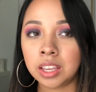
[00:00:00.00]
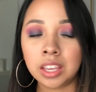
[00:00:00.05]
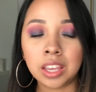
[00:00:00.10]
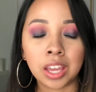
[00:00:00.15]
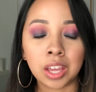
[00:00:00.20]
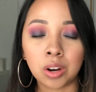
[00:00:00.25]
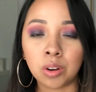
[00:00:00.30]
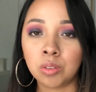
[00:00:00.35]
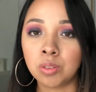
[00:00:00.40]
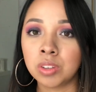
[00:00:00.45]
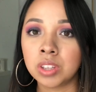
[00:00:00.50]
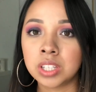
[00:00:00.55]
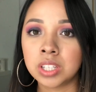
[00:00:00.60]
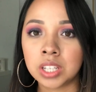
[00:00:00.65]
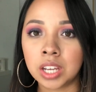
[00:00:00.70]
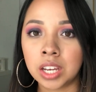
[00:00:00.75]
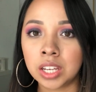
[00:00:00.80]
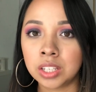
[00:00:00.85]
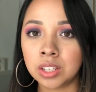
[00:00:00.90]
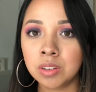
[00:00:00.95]
get over the
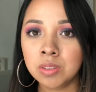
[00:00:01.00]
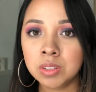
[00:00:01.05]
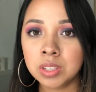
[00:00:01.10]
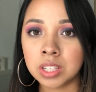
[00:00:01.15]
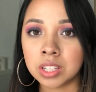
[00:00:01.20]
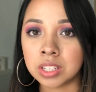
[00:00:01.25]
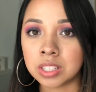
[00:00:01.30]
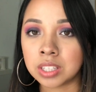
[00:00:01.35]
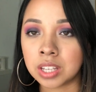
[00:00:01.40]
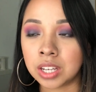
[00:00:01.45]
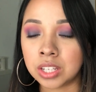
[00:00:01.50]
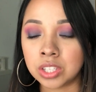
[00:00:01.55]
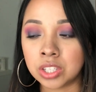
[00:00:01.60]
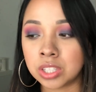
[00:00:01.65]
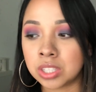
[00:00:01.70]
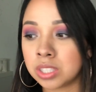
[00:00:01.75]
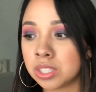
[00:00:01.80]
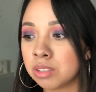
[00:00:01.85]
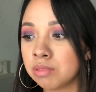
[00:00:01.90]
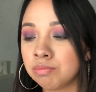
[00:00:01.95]
diagnosis.
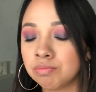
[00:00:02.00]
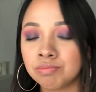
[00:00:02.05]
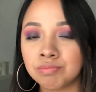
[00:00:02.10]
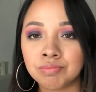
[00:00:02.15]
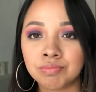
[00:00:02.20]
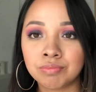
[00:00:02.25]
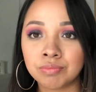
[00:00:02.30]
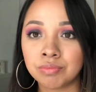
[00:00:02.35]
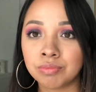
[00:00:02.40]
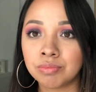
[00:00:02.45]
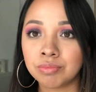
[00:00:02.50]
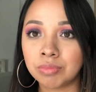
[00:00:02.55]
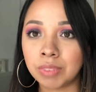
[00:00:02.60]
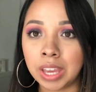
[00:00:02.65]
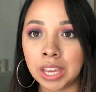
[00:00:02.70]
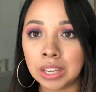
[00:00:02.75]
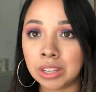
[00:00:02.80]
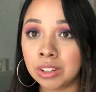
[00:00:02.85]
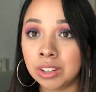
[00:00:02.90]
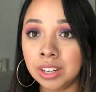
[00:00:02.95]

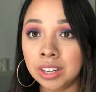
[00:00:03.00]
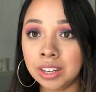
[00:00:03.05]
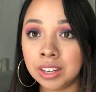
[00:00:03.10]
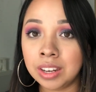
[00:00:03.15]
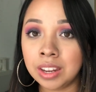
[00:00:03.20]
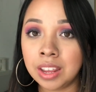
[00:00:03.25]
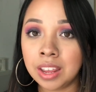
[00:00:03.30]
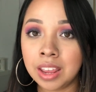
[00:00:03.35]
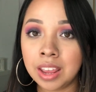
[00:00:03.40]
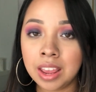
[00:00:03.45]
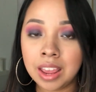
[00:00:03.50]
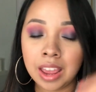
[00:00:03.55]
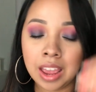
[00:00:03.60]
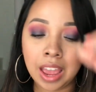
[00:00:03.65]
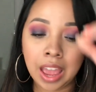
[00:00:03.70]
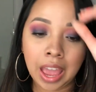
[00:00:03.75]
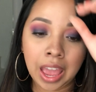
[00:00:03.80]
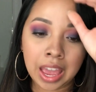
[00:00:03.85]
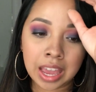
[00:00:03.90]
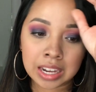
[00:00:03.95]
I couldn't.
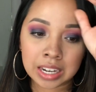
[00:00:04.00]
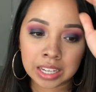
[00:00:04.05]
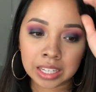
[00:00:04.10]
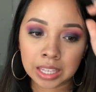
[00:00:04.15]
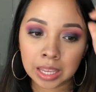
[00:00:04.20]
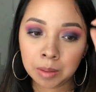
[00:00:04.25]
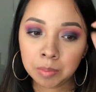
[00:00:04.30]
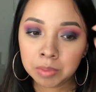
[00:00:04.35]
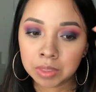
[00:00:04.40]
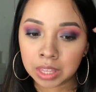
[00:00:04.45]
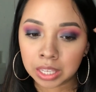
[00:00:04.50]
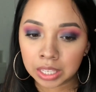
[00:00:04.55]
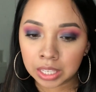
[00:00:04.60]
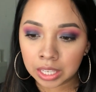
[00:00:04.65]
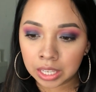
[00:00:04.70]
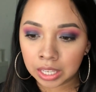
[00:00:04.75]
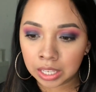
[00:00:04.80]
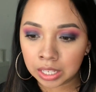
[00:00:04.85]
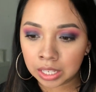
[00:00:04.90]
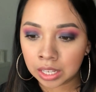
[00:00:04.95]
And I kept
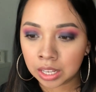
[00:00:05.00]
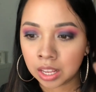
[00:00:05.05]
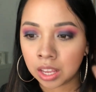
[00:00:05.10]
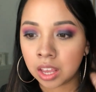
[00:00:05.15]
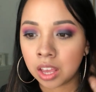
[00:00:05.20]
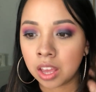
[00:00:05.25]
thinking,